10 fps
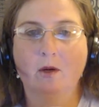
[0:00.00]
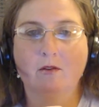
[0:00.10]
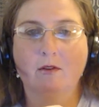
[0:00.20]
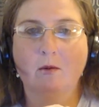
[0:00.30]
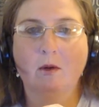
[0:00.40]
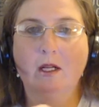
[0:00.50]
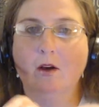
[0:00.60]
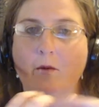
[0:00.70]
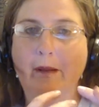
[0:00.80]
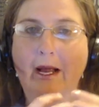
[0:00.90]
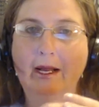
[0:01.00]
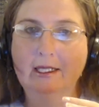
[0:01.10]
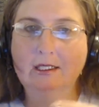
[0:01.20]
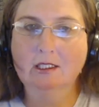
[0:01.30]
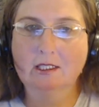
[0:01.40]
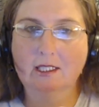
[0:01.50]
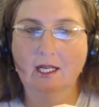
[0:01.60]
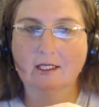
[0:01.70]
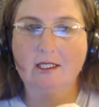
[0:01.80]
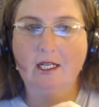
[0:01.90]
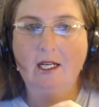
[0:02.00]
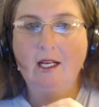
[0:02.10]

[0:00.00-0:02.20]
What if I want to go back into that?